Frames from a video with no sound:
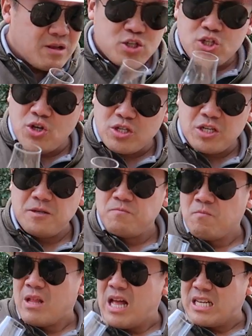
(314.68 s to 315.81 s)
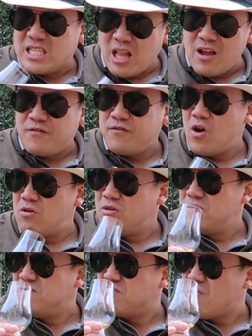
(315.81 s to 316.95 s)
Soot, slight
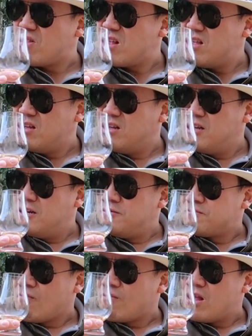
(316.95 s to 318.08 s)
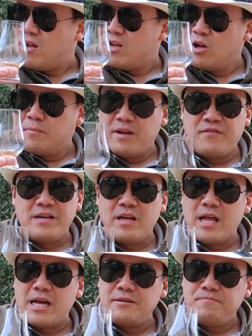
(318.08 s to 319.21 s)
floral, a little bit of
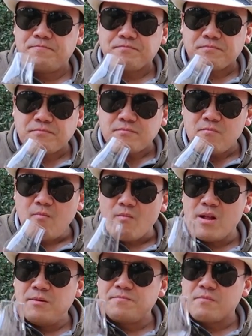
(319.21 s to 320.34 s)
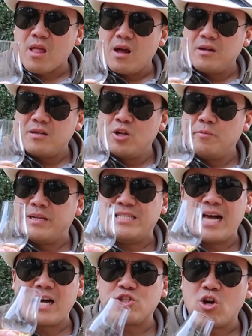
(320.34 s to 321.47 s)
vanilla, a little bit of
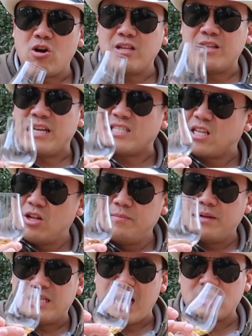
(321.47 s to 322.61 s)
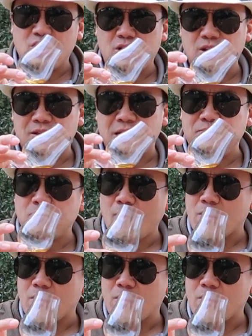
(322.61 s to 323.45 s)
dark chocolate there, just a little bit of dark chocolate there.